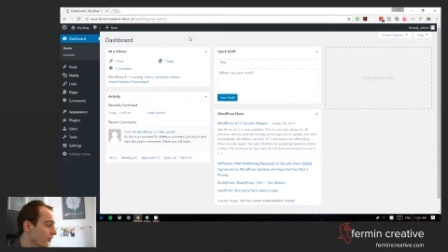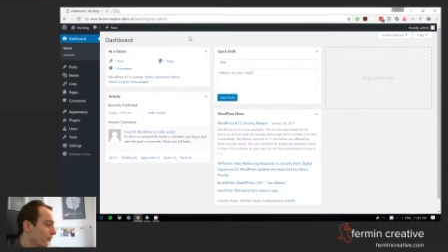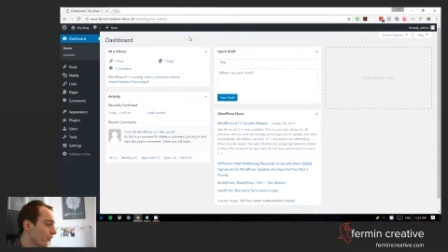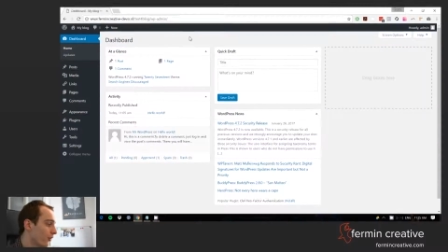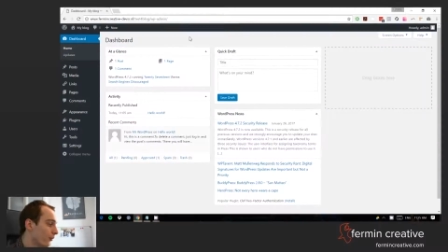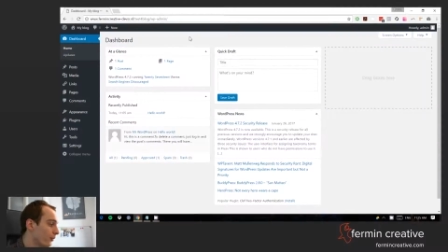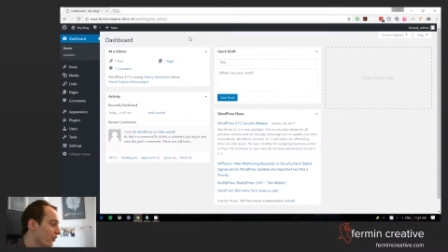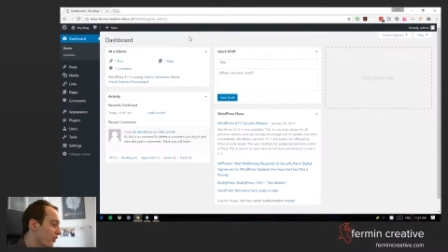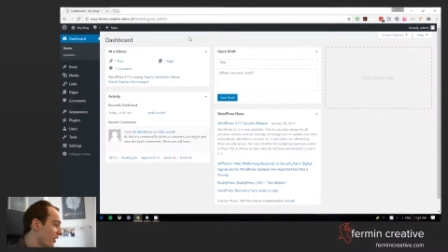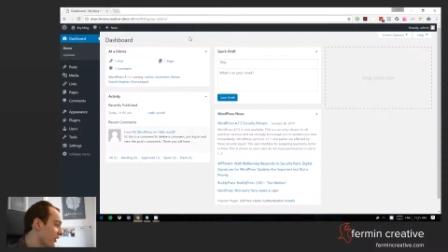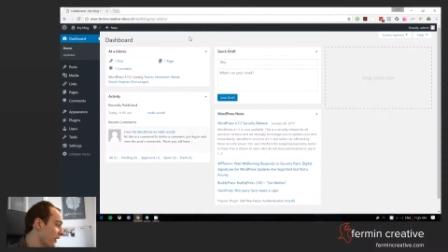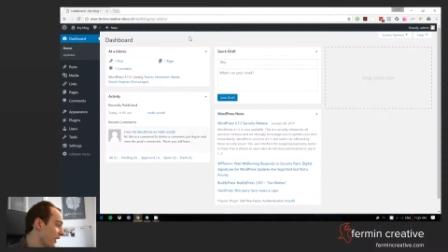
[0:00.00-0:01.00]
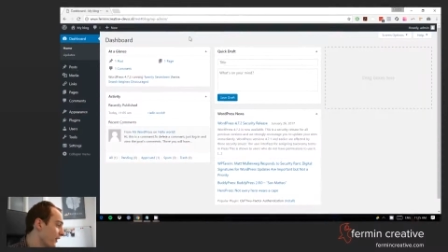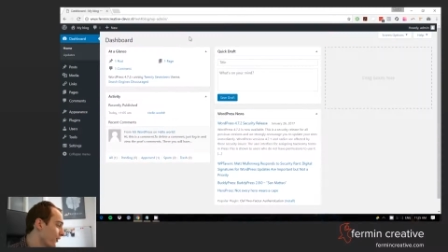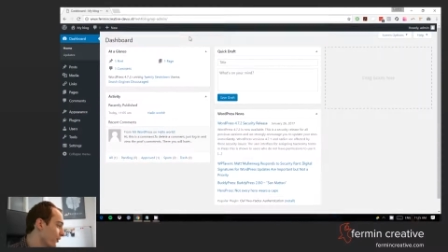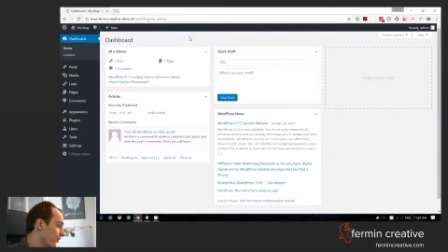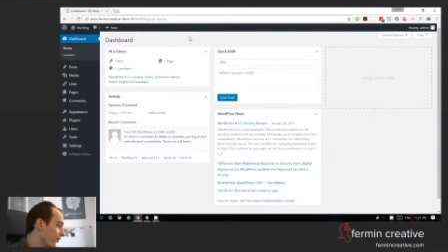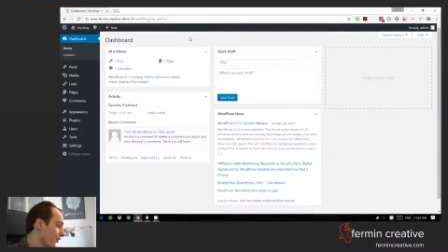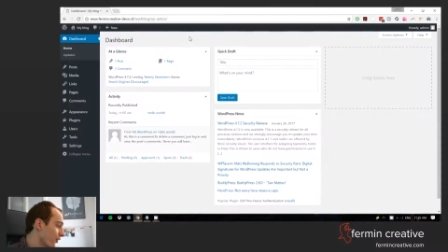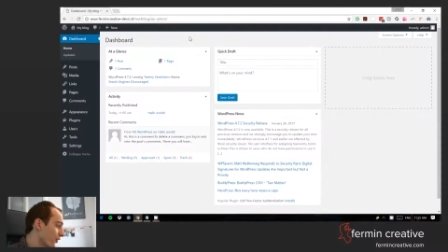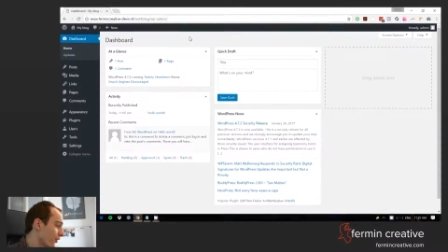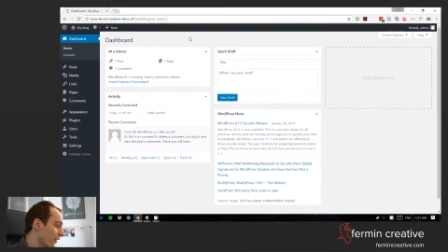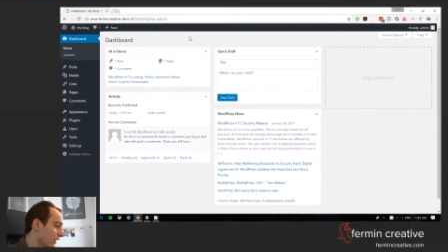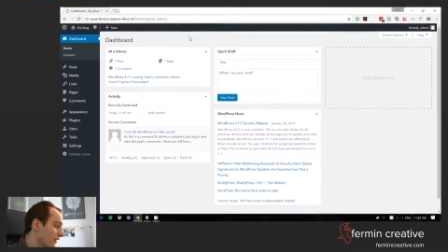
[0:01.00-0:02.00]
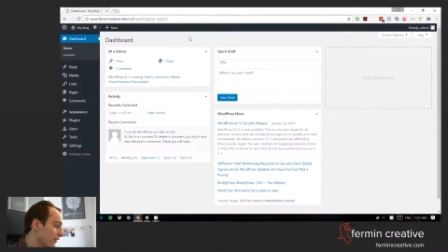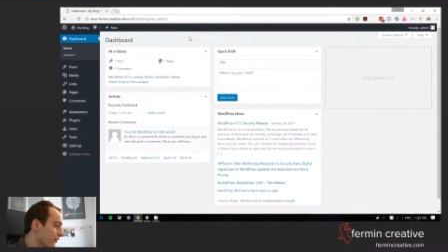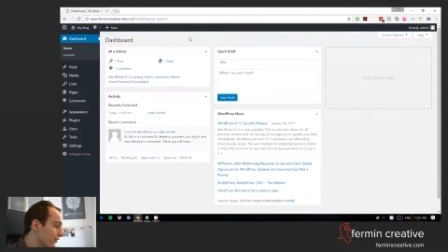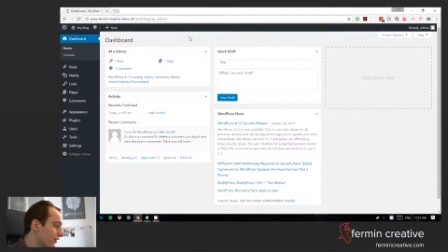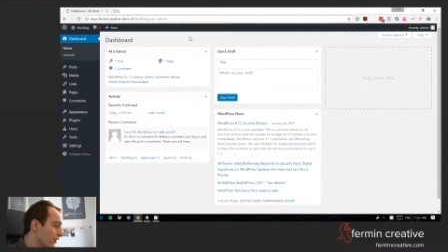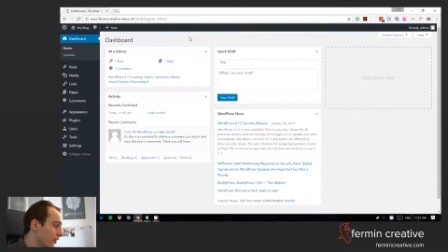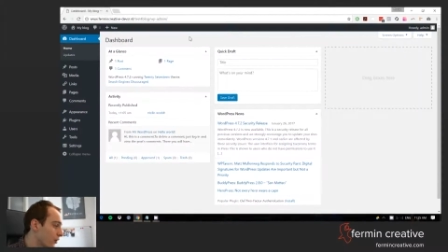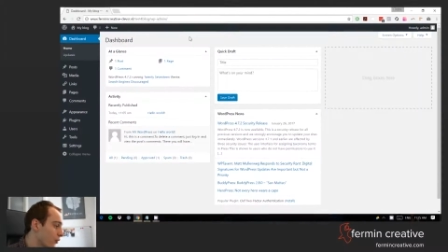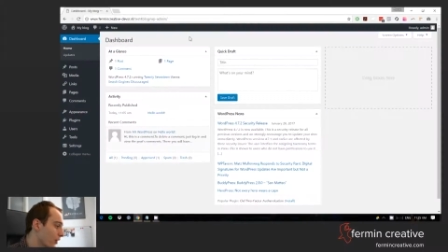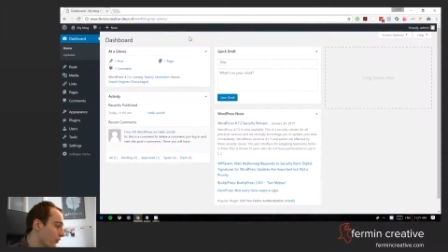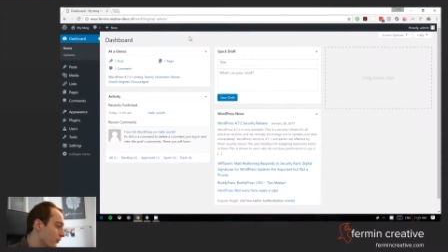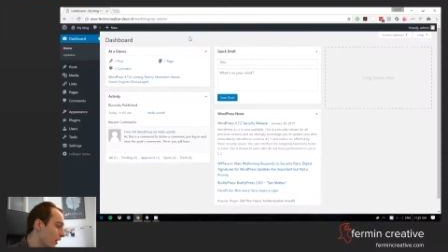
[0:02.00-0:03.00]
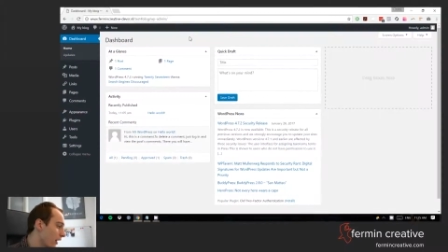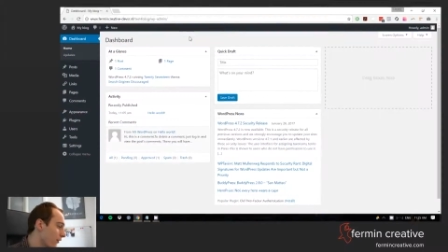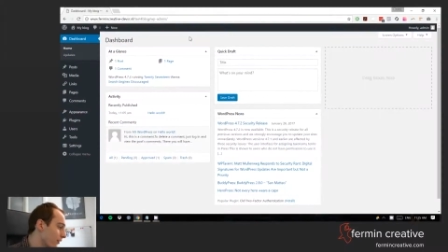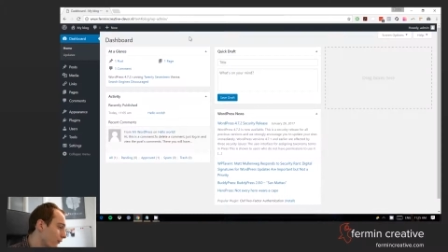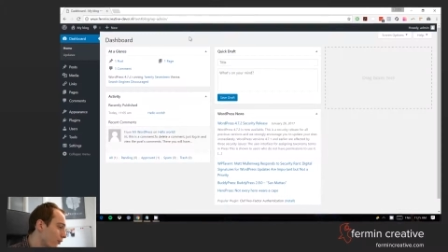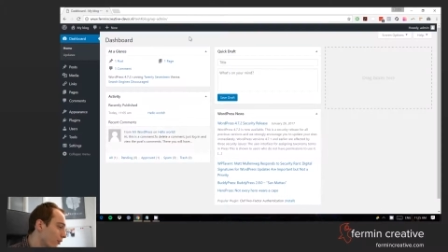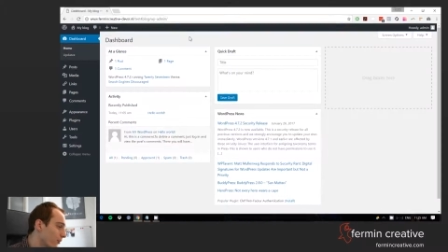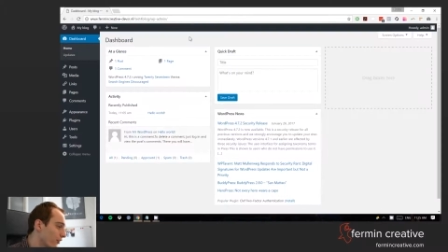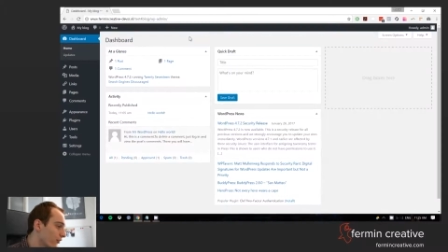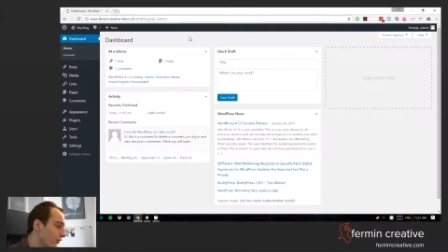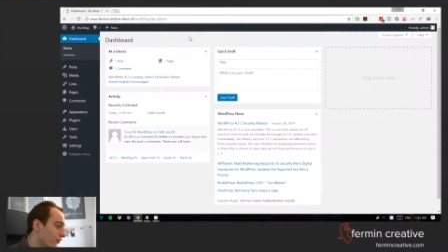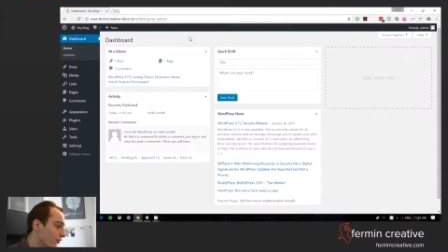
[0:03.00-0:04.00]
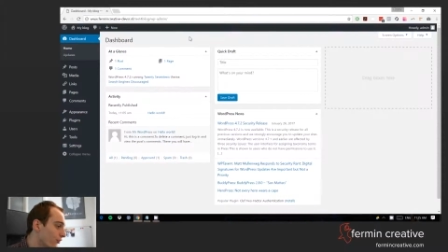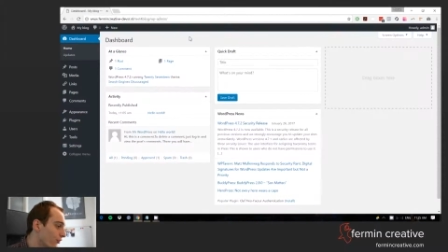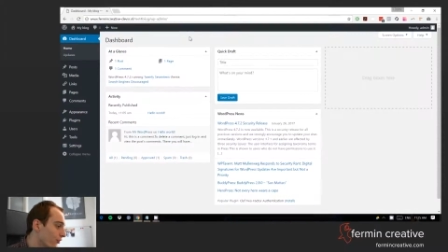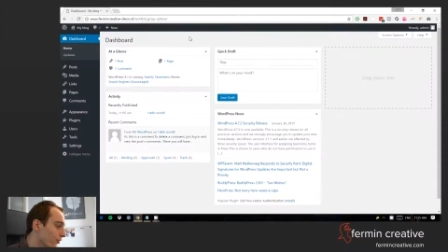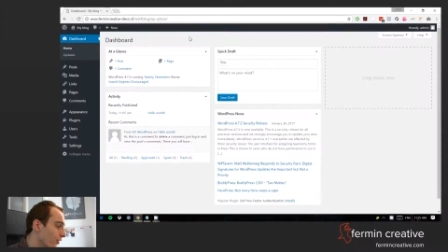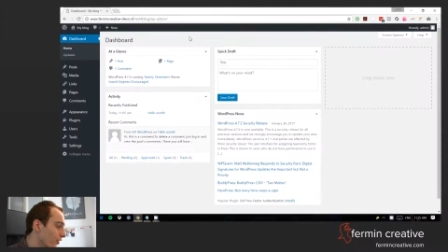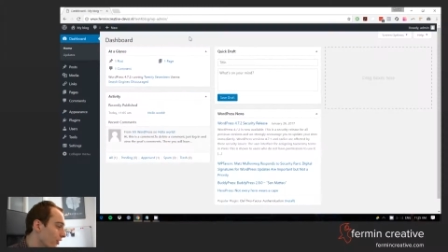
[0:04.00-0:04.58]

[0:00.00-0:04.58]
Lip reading: So we see at a glance, activity, quick draft, and WordPress news.